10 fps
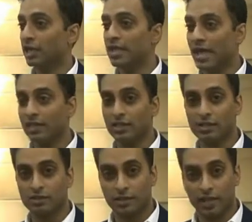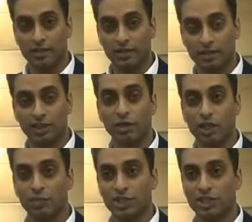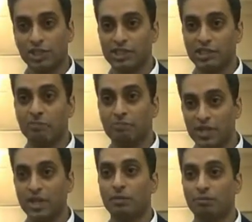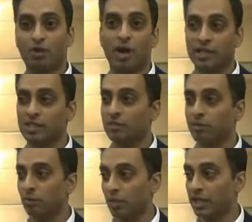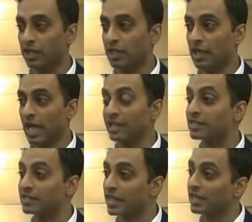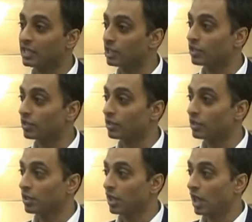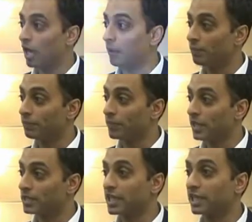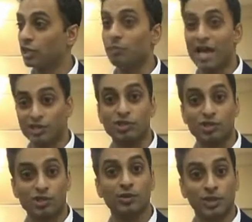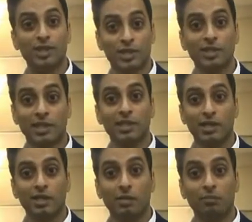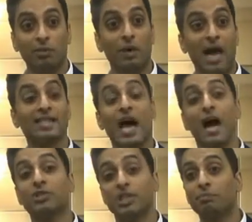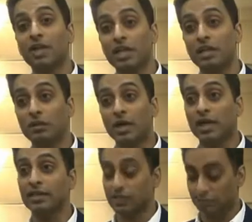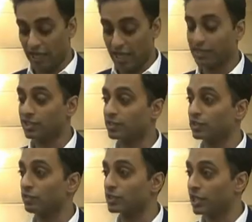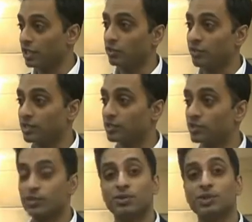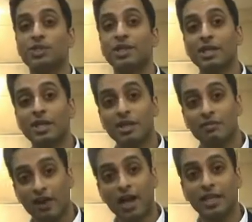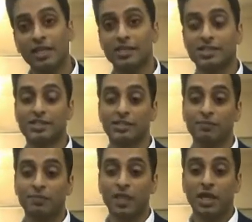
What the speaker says: that concerto competition is the big prize to be winning as a second-year master's student. As I was competing against pianists who were second-year master's students, violinists,